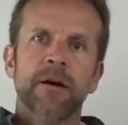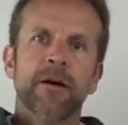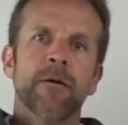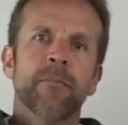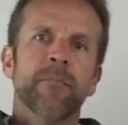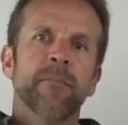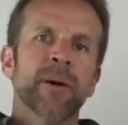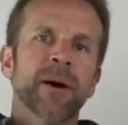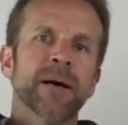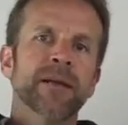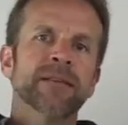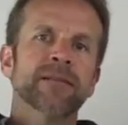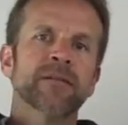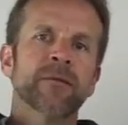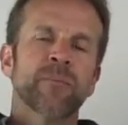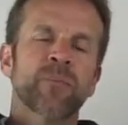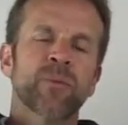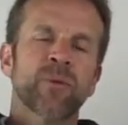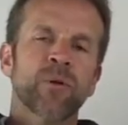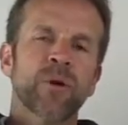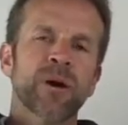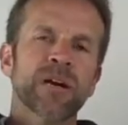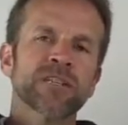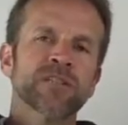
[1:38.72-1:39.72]
but the
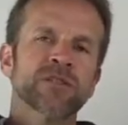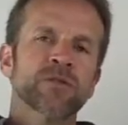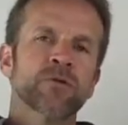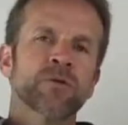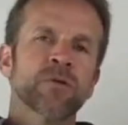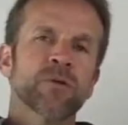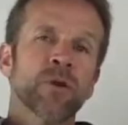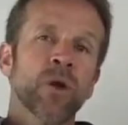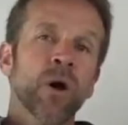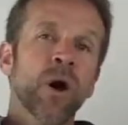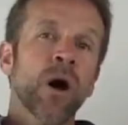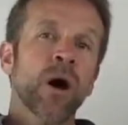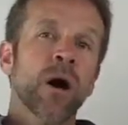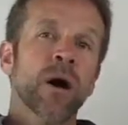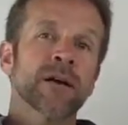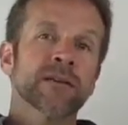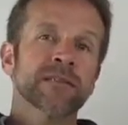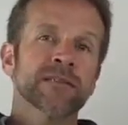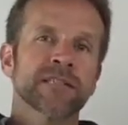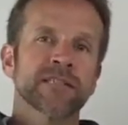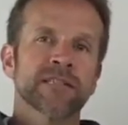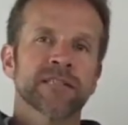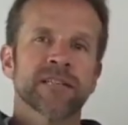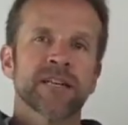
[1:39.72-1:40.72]
pressure
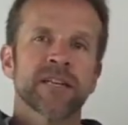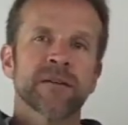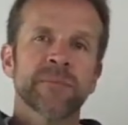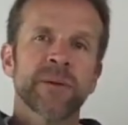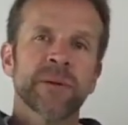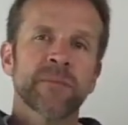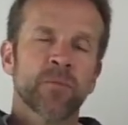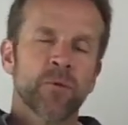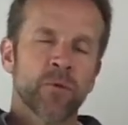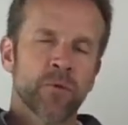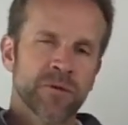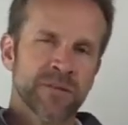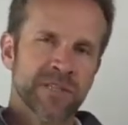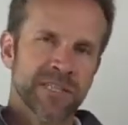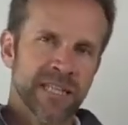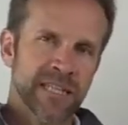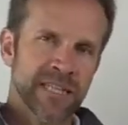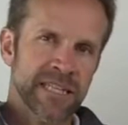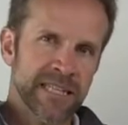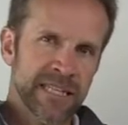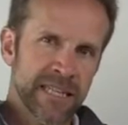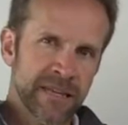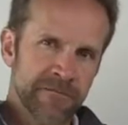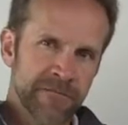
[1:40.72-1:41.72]
loss is going to be more
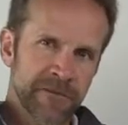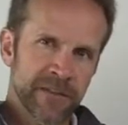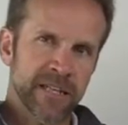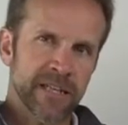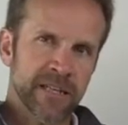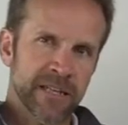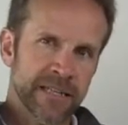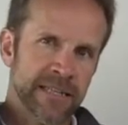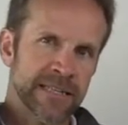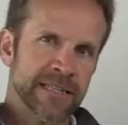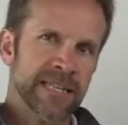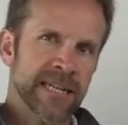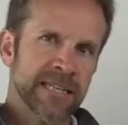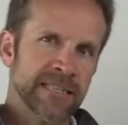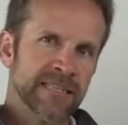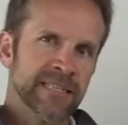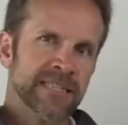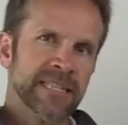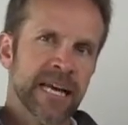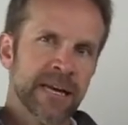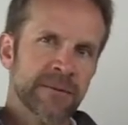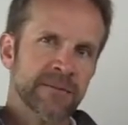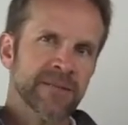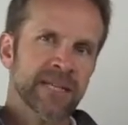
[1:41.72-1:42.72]
significant in that
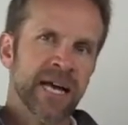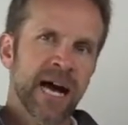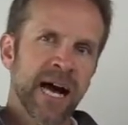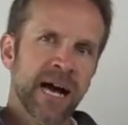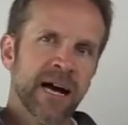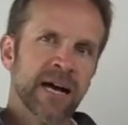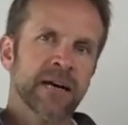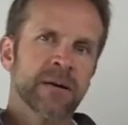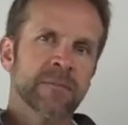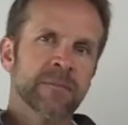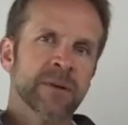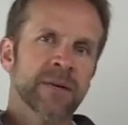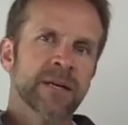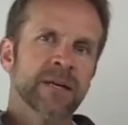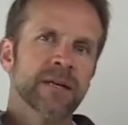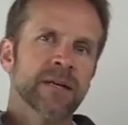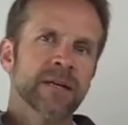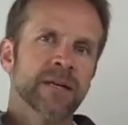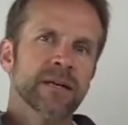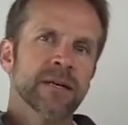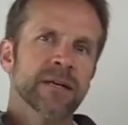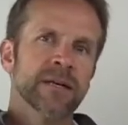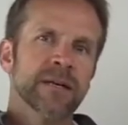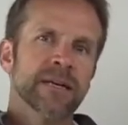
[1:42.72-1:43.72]
same time,
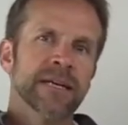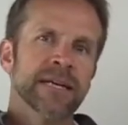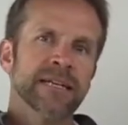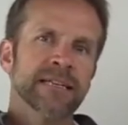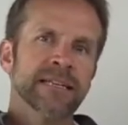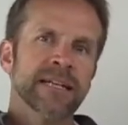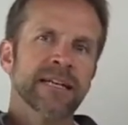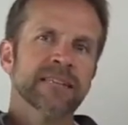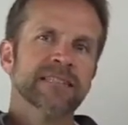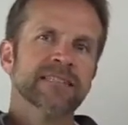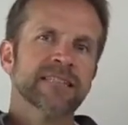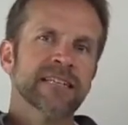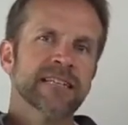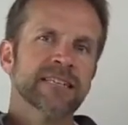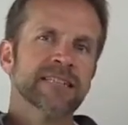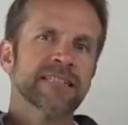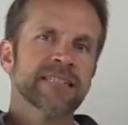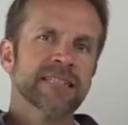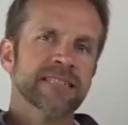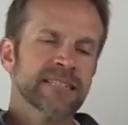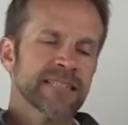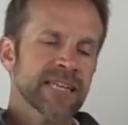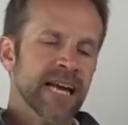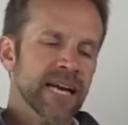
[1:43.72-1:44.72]
in that 60
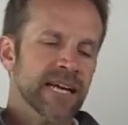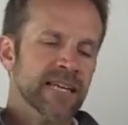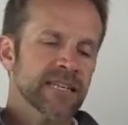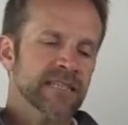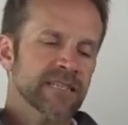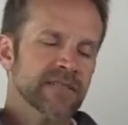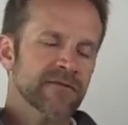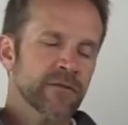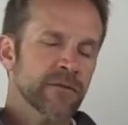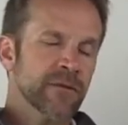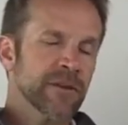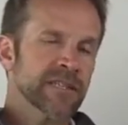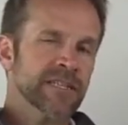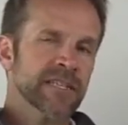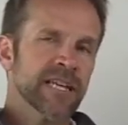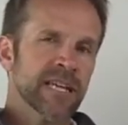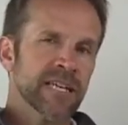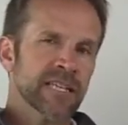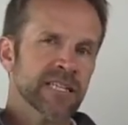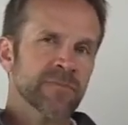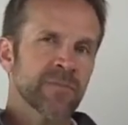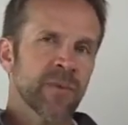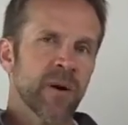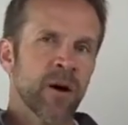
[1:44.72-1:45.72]
seconds for the
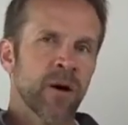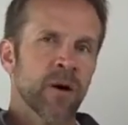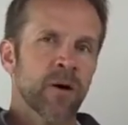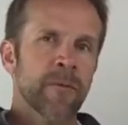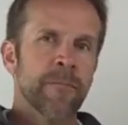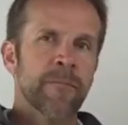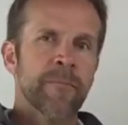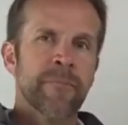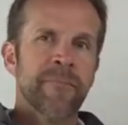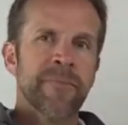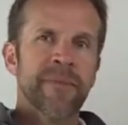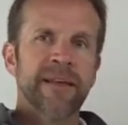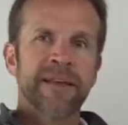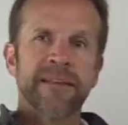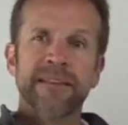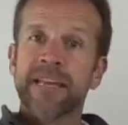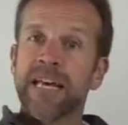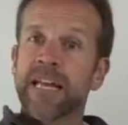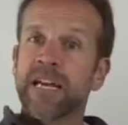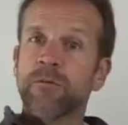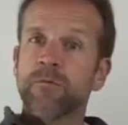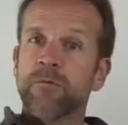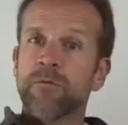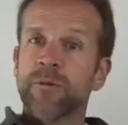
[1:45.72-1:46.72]
tennis ball,
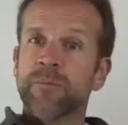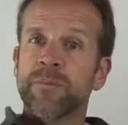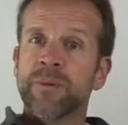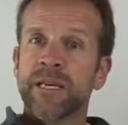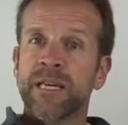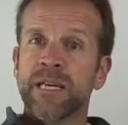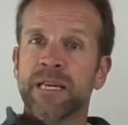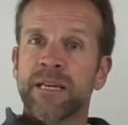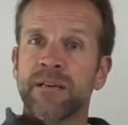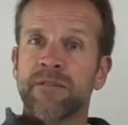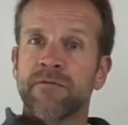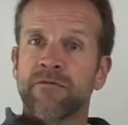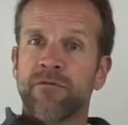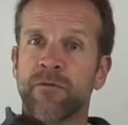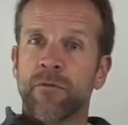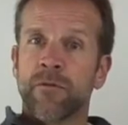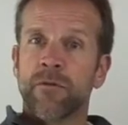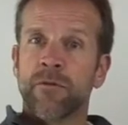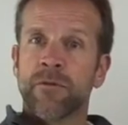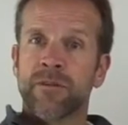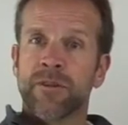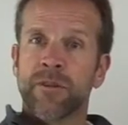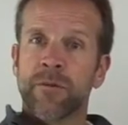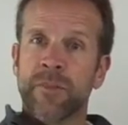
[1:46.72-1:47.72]
than it would be
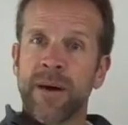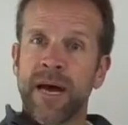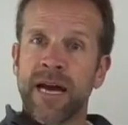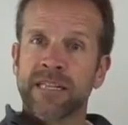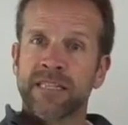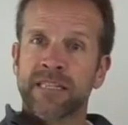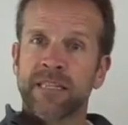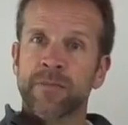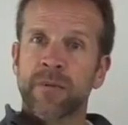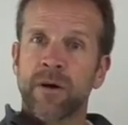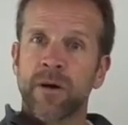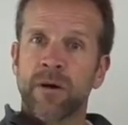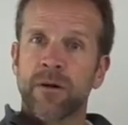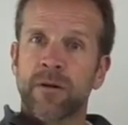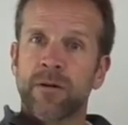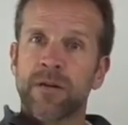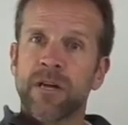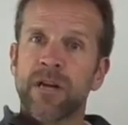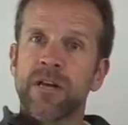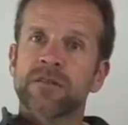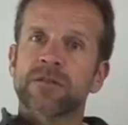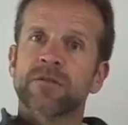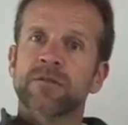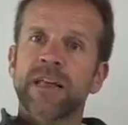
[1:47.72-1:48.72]
for the basketball.
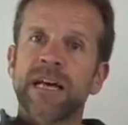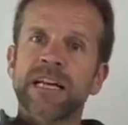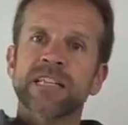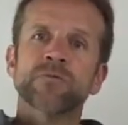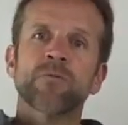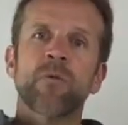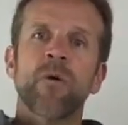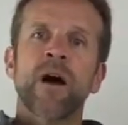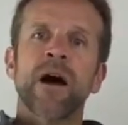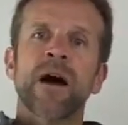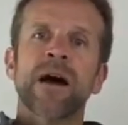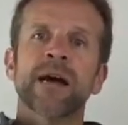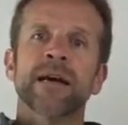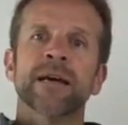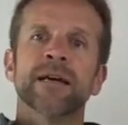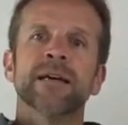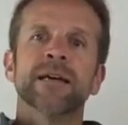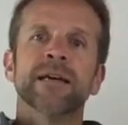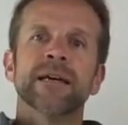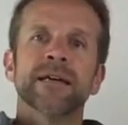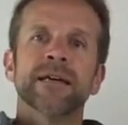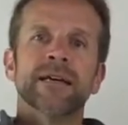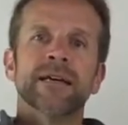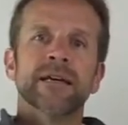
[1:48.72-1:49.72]
So that's why
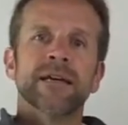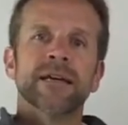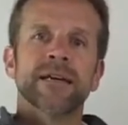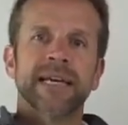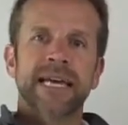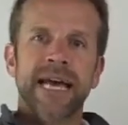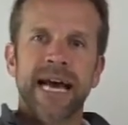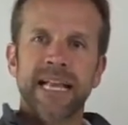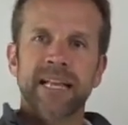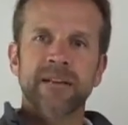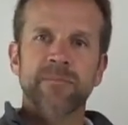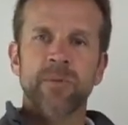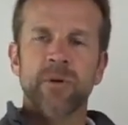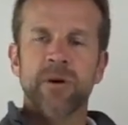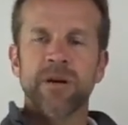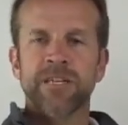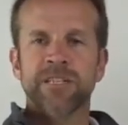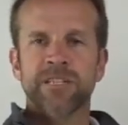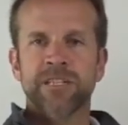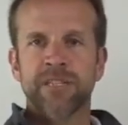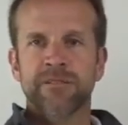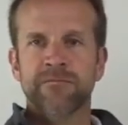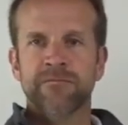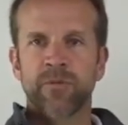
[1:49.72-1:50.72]

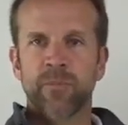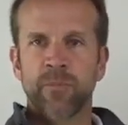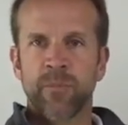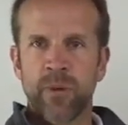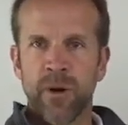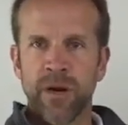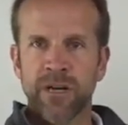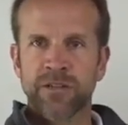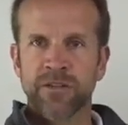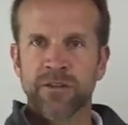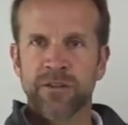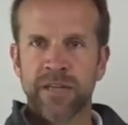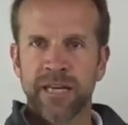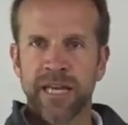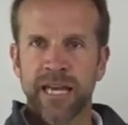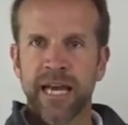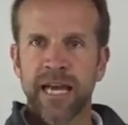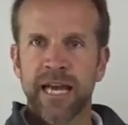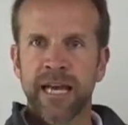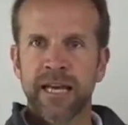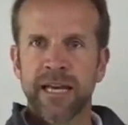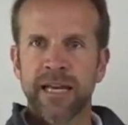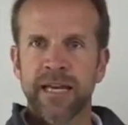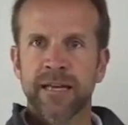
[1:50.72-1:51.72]
calibration for pressure
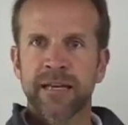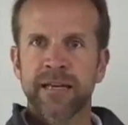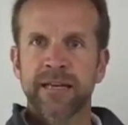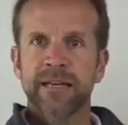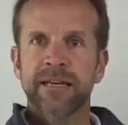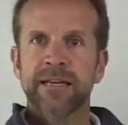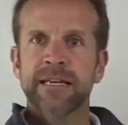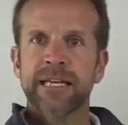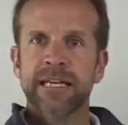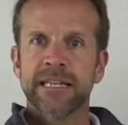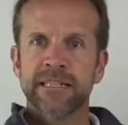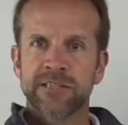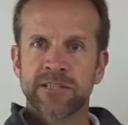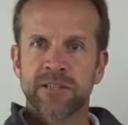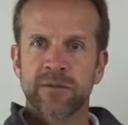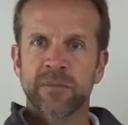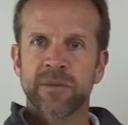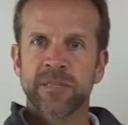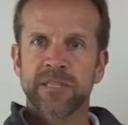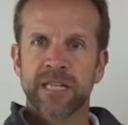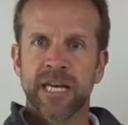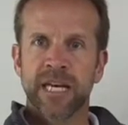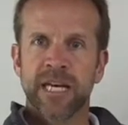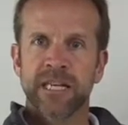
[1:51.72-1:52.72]
decay
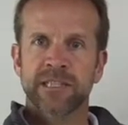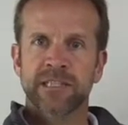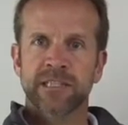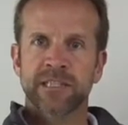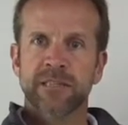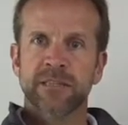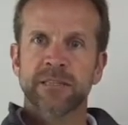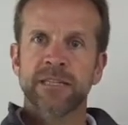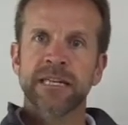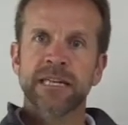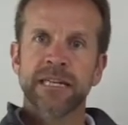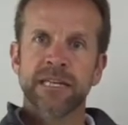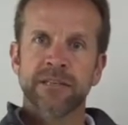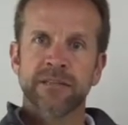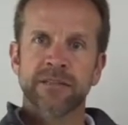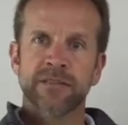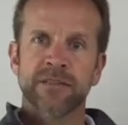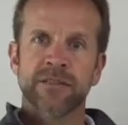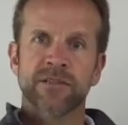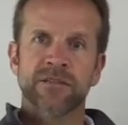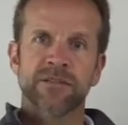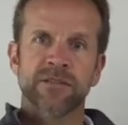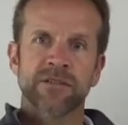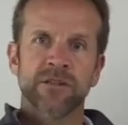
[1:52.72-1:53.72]
instrumentation
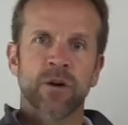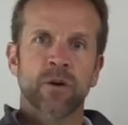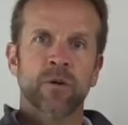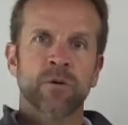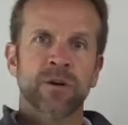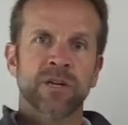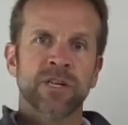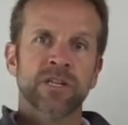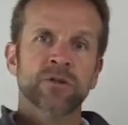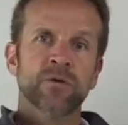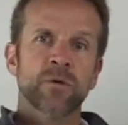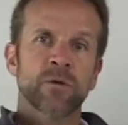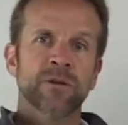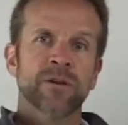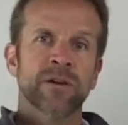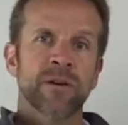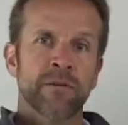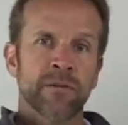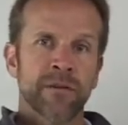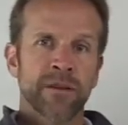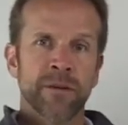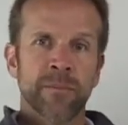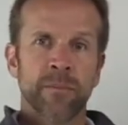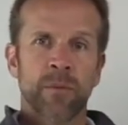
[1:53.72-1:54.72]
is so
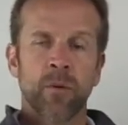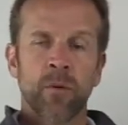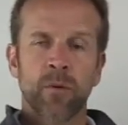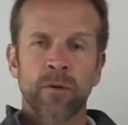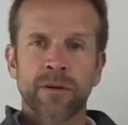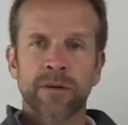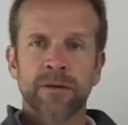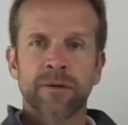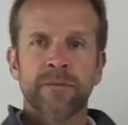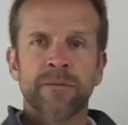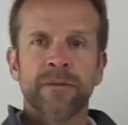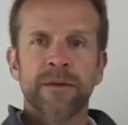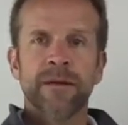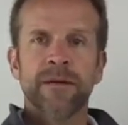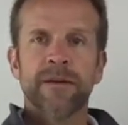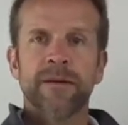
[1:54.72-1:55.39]
extraordinarily important.